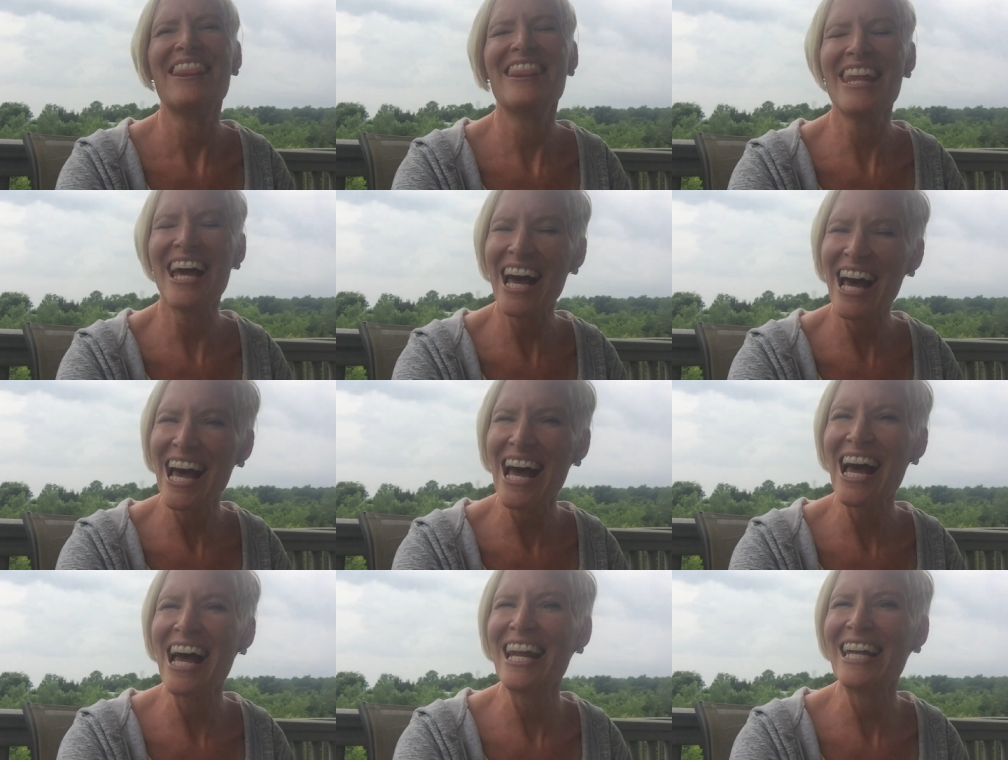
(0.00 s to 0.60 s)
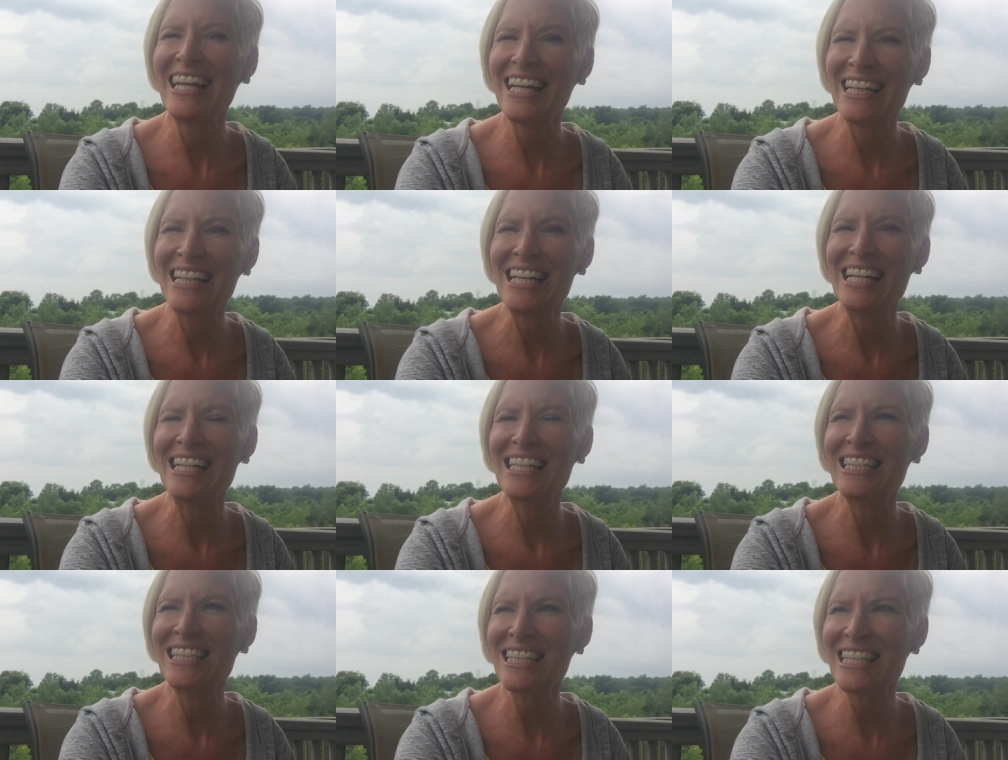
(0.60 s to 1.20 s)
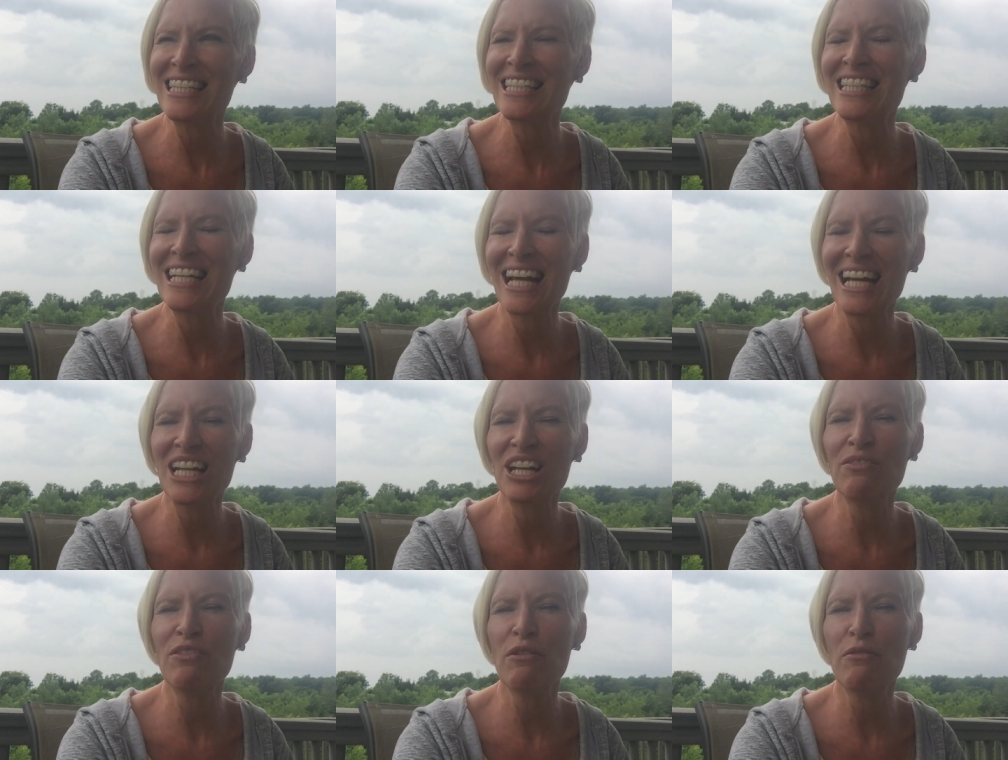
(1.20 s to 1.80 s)
that is
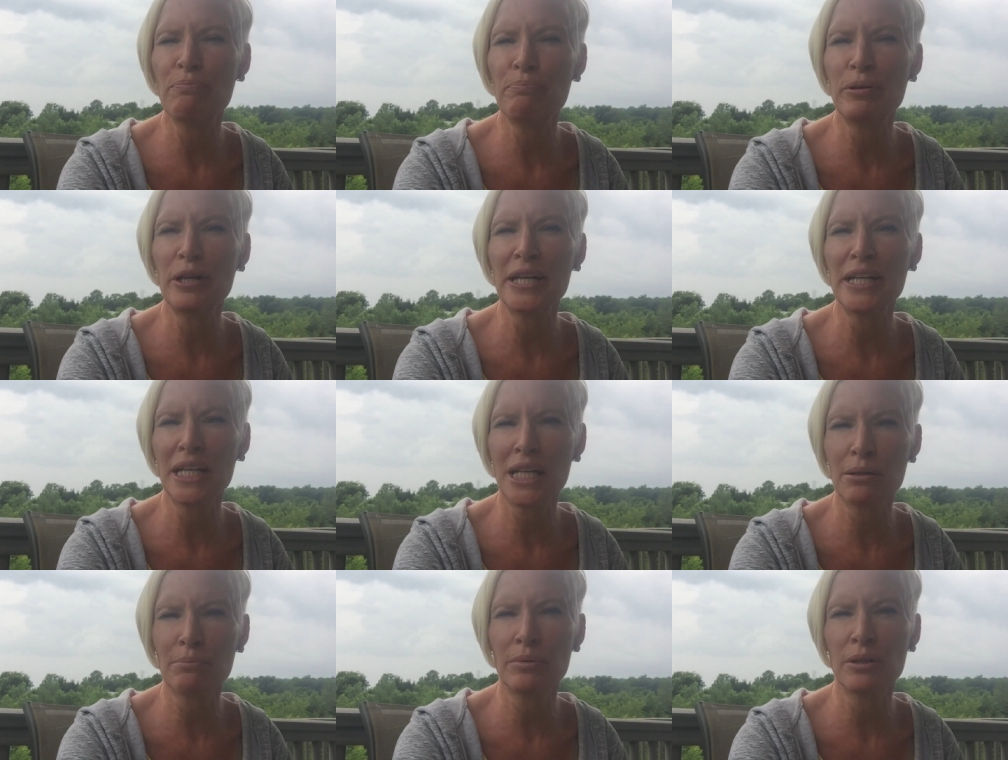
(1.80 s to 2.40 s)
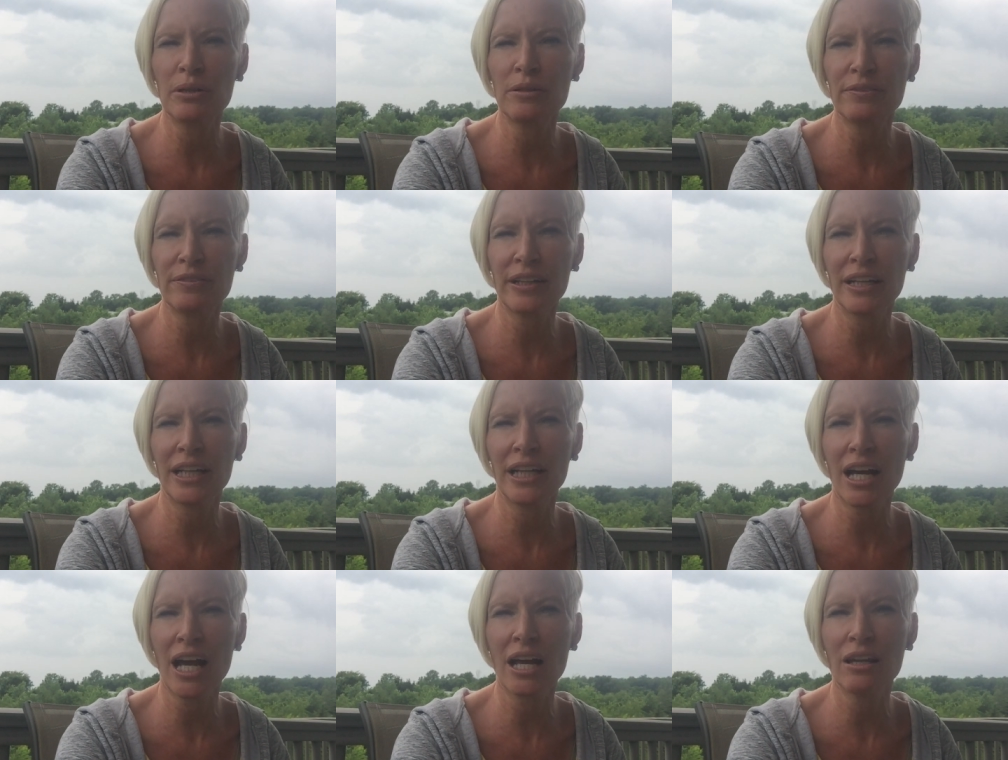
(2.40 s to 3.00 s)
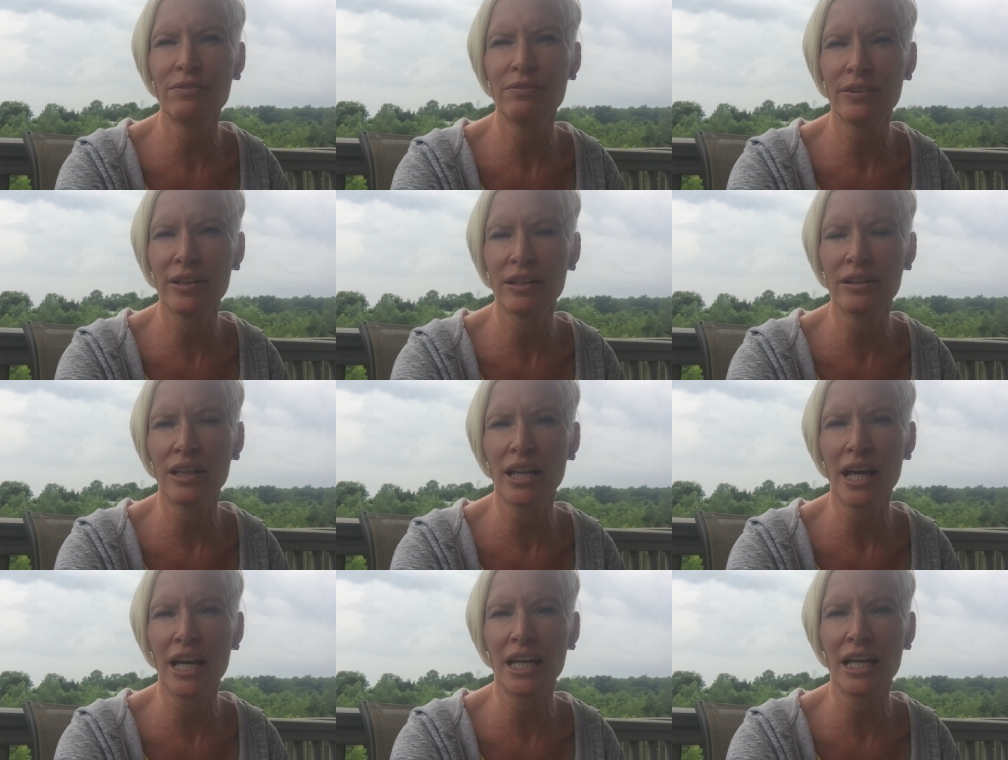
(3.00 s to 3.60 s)
indicative of Brittany Murphy, I
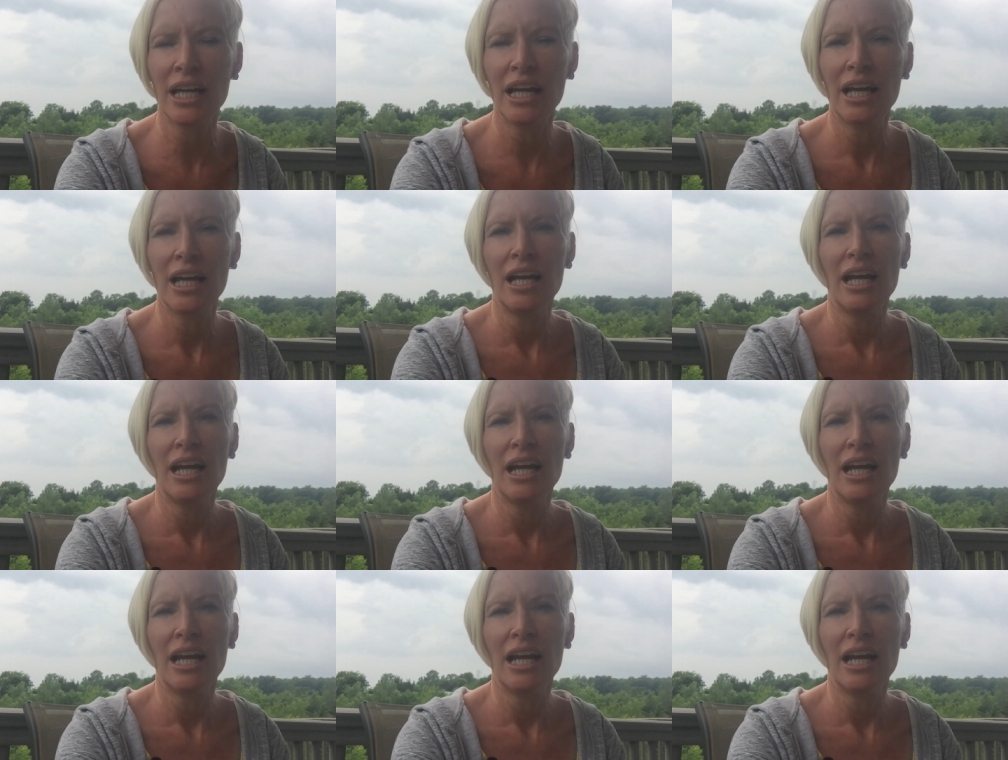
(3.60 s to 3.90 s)
feel like.